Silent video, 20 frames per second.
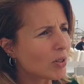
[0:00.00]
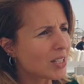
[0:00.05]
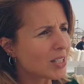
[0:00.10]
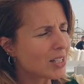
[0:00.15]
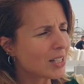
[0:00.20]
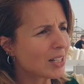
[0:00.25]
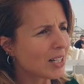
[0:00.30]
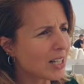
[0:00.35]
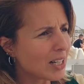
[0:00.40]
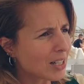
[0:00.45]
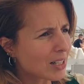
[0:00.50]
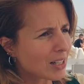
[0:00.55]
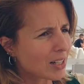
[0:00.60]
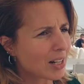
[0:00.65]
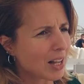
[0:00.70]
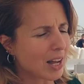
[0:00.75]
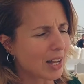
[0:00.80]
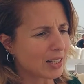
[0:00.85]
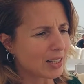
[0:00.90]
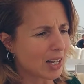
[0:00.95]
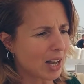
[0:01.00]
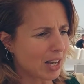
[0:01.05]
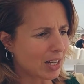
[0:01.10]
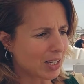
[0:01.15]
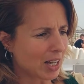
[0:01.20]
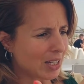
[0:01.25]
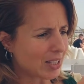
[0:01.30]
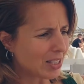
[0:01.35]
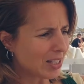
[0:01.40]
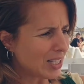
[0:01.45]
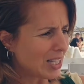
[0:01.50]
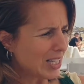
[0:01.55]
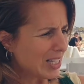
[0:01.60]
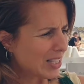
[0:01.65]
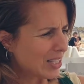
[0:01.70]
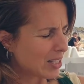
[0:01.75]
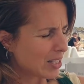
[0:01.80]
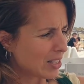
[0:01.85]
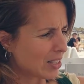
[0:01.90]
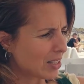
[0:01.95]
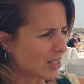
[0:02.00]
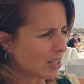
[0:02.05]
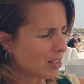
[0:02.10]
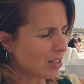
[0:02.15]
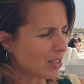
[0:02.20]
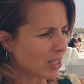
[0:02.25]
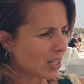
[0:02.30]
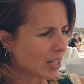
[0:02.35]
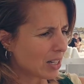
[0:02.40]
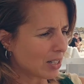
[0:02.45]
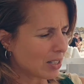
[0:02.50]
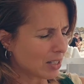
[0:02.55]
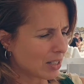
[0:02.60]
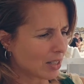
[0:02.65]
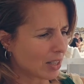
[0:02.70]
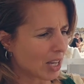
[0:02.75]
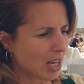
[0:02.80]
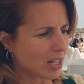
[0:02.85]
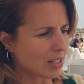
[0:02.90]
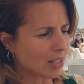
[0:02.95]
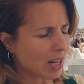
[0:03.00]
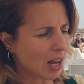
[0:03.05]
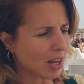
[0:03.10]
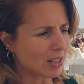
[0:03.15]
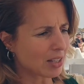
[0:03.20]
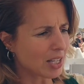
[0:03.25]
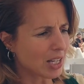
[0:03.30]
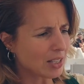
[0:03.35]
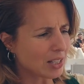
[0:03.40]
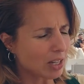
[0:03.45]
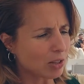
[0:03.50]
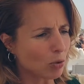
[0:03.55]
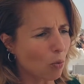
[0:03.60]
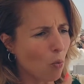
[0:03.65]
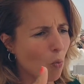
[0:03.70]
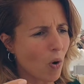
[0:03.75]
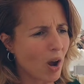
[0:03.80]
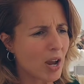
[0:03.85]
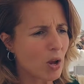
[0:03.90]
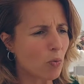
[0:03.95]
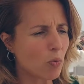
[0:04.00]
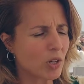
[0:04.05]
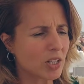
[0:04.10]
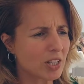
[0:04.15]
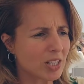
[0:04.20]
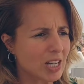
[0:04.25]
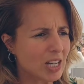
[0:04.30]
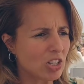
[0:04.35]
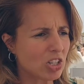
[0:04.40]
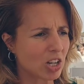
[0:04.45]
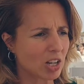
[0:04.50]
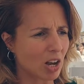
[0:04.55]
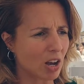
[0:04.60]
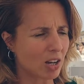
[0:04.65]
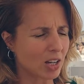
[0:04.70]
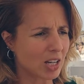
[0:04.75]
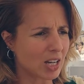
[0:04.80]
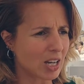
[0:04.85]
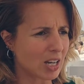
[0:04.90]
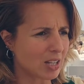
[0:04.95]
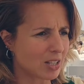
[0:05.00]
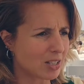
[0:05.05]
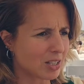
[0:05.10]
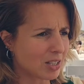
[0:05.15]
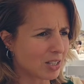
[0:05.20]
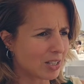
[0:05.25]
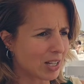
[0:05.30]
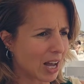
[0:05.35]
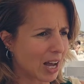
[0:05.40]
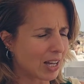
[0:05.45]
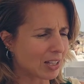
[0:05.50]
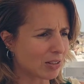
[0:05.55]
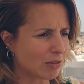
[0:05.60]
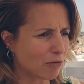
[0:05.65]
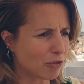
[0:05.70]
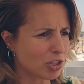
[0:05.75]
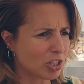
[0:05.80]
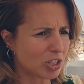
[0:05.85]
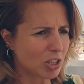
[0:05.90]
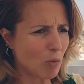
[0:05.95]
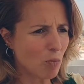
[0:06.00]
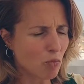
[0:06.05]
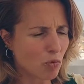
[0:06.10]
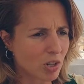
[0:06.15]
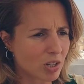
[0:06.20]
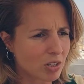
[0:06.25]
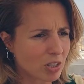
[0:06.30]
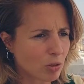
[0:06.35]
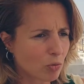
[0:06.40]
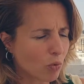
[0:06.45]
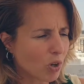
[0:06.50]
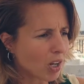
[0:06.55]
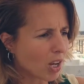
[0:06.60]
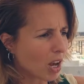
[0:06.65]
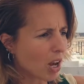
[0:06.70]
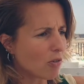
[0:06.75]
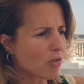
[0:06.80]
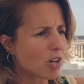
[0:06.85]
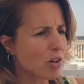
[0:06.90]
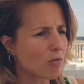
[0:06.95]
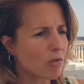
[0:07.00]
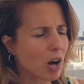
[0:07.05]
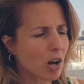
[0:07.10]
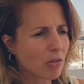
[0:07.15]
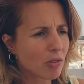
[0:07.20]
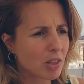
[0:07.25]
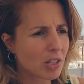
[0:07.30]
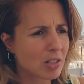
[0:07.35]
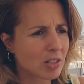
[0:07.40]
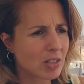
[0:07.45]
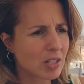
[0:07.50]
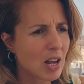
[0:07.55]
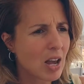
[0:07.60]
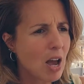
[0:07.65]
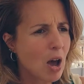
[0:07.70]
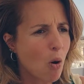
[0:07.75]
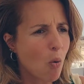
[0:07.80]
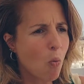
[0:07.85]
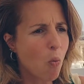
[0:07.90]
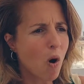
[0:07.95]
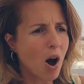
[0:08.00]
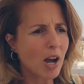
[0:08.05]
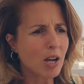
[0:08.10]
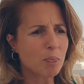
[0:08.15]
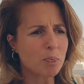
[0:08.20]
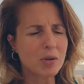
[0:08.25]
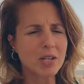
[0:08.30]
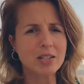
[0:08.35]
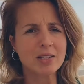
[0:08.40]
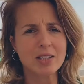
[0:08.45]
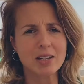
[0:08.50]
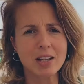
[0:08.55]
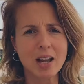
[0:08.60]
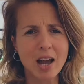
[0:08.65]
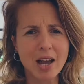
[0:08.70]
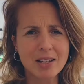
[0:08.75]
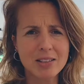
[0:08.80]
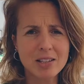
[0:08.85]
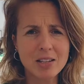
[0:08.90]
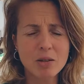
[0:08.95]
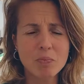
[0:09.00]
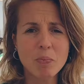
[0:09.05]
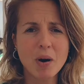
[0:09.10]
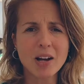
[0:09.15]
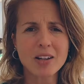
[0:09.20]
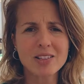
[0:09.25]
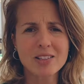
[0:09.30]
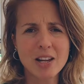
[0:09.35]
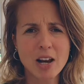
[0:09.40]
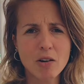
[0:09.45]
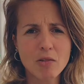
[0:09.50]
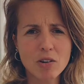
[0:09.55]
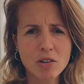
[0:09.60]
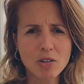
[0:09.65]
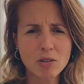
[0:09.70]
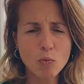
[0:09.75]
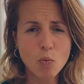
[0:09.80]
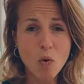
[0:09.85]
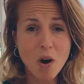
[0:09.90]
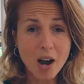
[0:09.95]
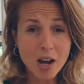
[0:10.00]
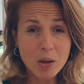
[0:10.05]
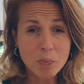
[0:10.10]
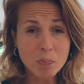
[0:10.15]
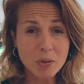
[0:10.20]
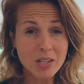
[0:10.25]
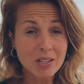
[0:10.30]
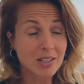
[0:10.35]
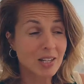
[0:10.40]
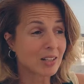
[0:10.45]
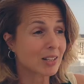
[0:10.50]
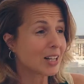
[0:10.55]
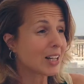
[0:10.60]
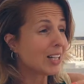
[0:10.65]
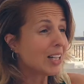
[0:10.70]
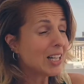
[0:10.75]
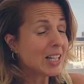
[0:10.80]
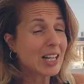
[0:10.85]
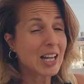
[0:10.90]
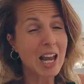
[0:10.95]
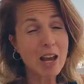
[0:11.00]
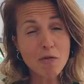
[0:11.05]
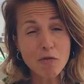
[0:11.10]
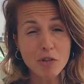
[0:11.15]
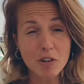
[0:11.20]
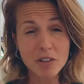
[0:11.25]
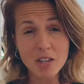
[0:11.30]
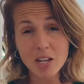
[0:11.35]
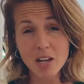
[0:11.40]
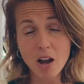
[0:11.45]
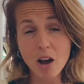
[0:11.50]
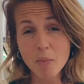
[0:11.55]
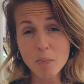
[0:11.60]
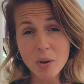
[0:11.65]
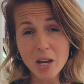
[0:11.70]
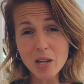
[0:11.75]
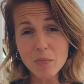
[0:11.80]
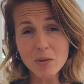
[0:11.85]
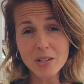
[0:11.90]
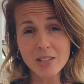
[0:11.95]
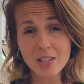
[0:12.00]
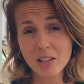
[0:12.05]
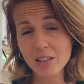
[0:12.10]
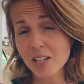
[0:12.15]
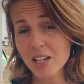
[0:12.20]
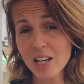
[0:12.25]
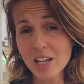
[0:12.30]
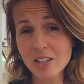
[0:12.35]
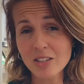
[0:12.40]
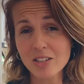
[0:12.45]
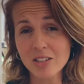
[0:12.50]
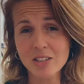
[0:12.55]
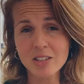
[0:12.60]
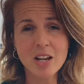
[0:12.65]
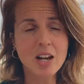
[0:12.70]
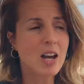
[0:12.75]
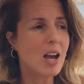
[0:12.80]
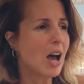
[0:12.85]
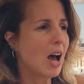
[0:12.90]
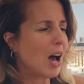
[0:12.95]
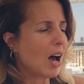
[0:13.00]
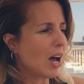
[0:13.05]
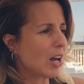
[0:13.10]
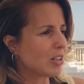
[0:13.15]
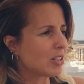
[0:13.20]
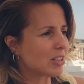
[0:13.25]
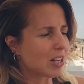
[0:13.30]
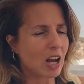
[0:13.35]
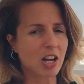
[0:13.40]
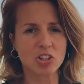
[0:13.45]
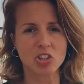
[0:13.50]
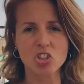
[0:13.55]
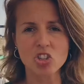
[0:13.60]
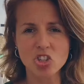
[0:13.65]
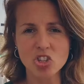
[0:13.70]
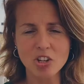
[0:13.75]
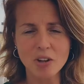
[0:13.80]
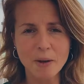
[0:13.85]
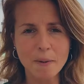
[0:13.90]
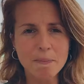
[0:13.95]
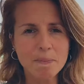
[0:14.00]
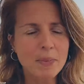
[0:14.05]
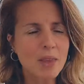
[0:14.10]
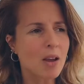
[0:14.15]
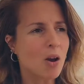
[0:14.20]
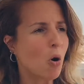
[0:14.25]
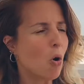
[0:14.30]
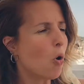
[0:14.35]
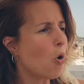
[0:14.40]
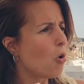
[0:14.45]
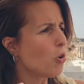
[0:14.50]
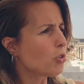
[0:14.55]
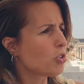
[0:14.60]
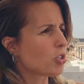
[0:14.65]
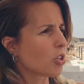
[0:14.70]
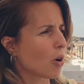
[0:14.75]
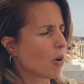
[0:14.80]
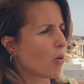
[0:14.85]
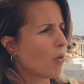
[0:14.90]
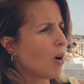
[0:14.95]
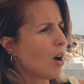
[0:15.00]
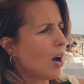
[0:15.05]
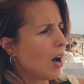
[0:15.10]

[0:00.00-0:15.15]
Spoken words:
little, and I still see things, I think that the way we're teaching our kids is that for some reason we carry around this wipes, antibacterial wipes, and cleaning everything our babies and kids touch. Also,